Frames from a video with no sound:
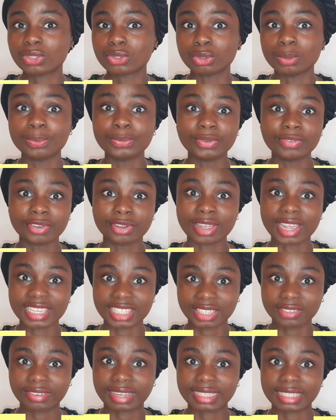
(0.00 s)
improve your essay
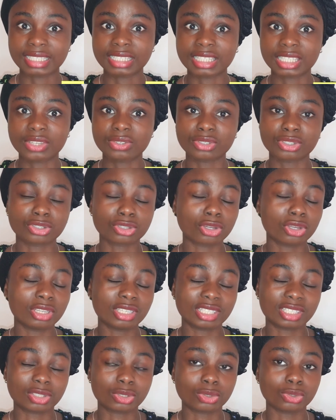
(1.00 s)
writing skills
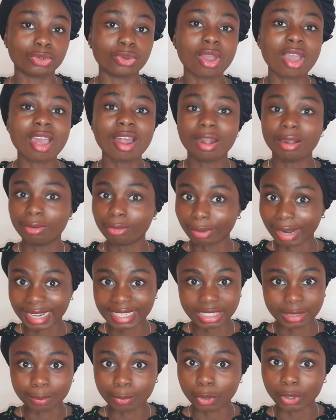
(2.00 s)
is to
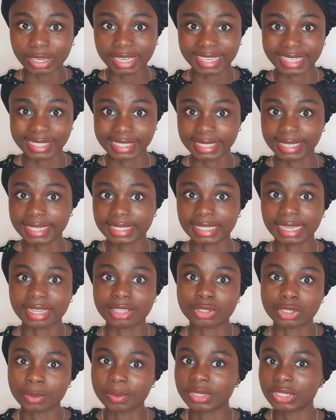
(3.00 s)
write mock essays and
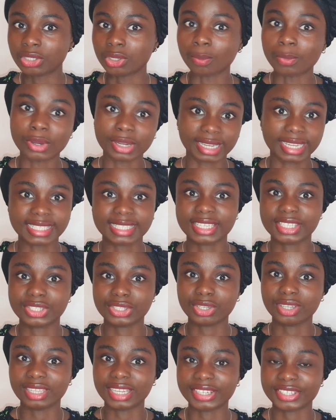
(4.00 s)
submit your mock essays to
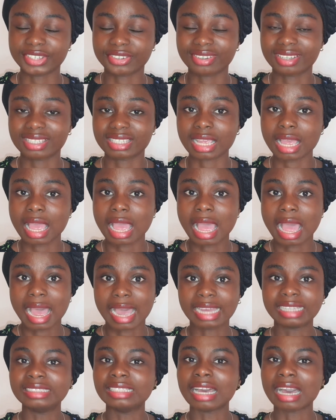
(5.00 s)
your lecturers.
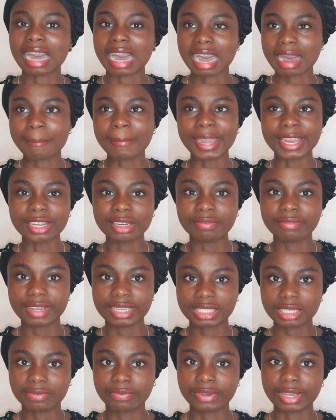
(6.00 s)
And at my
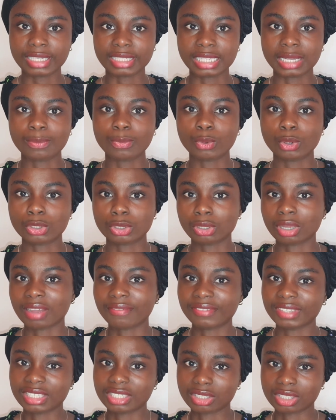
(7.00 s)
university, for example, also have
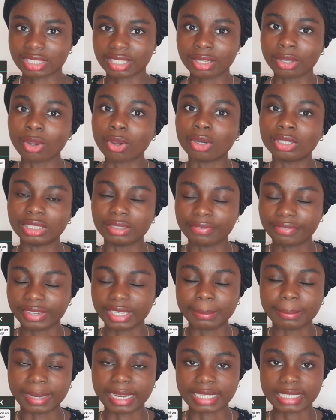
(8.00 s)
this thing called the
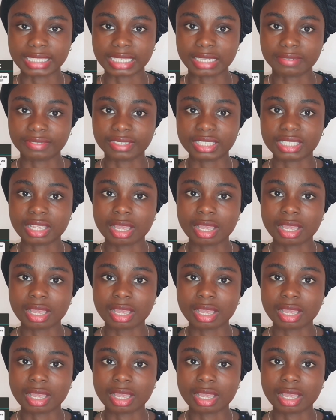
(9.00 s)
feedback service,